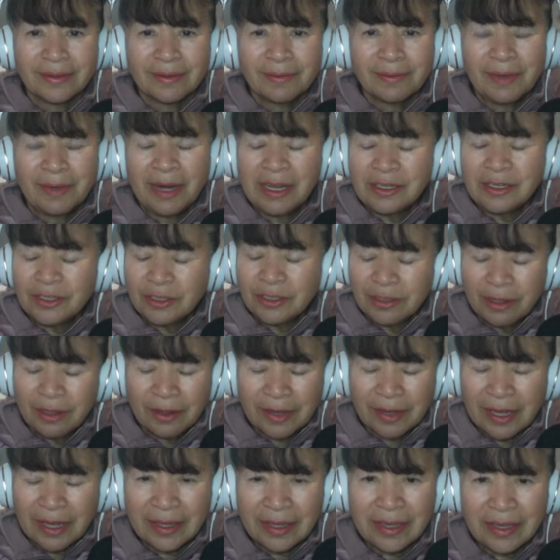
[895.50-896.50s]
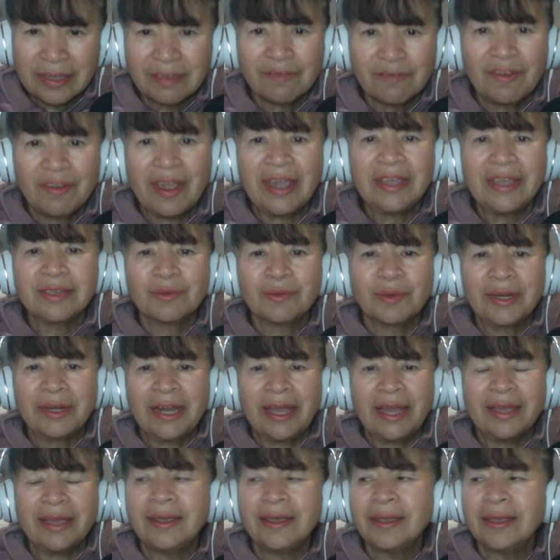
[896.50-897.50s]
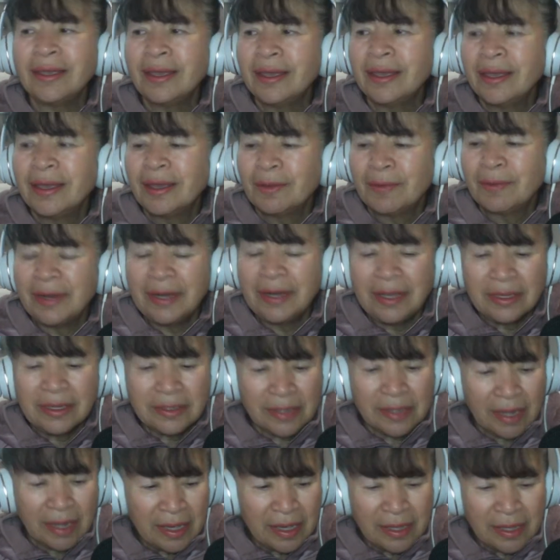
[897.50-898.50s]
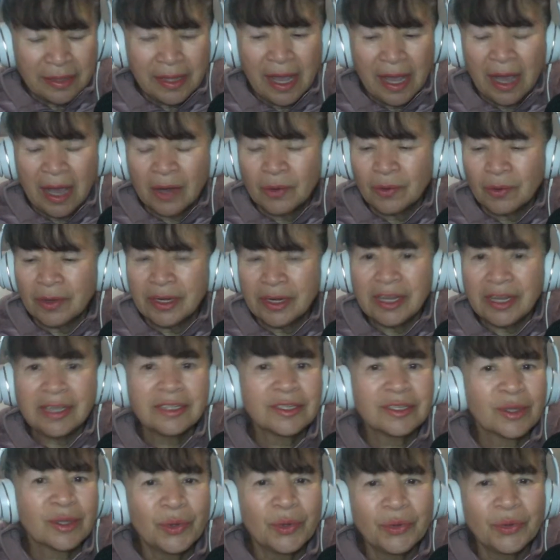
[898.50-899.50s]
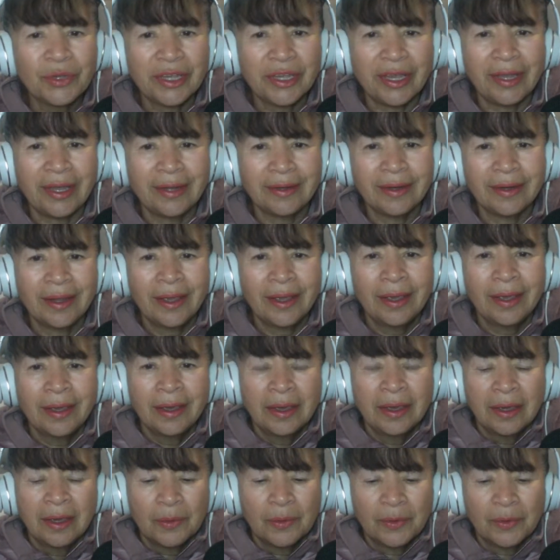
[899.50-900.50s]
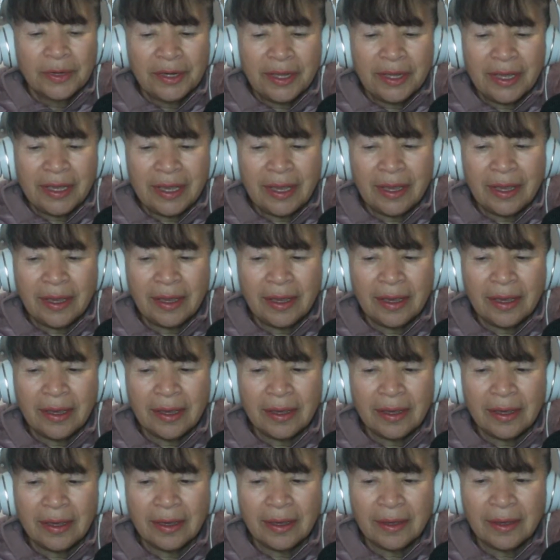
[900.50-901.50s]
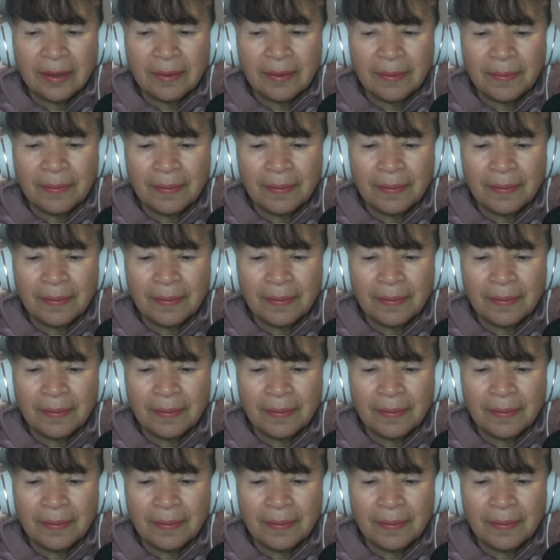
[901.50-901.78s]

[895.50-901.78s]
When I just look at his face, when he's laying down, when he's cooking, when I